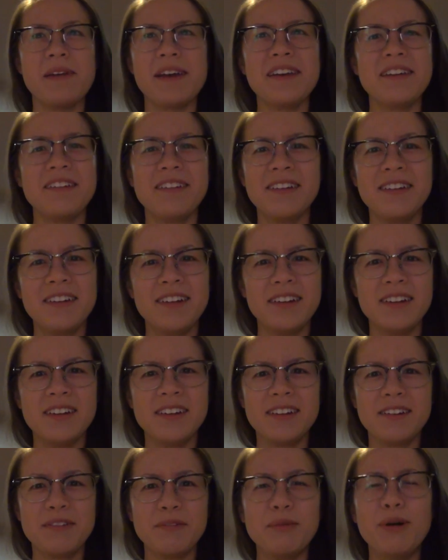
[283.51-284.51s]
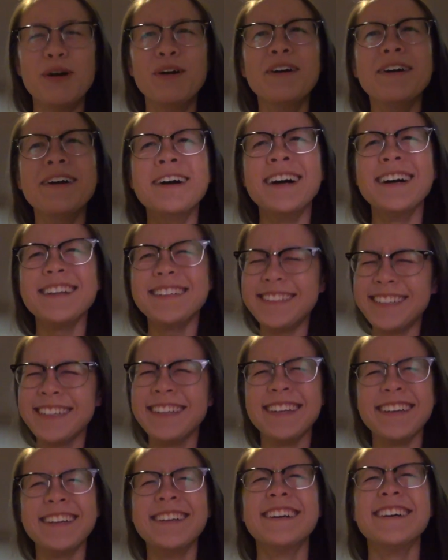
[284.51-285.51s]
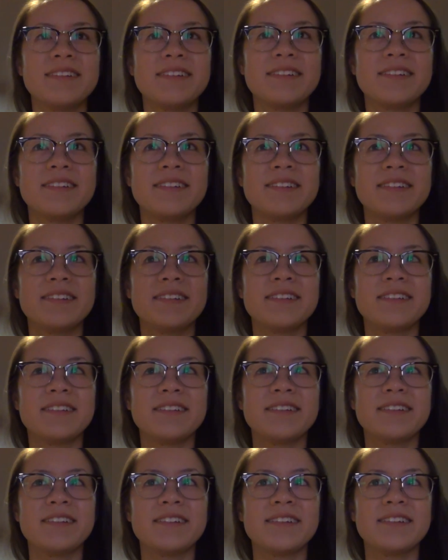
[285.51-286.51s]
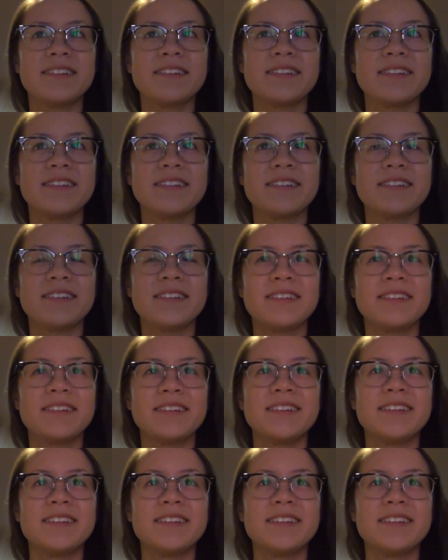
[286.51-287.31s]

I appreciate that, Cisco, but you put us all together by fighting an alien, so...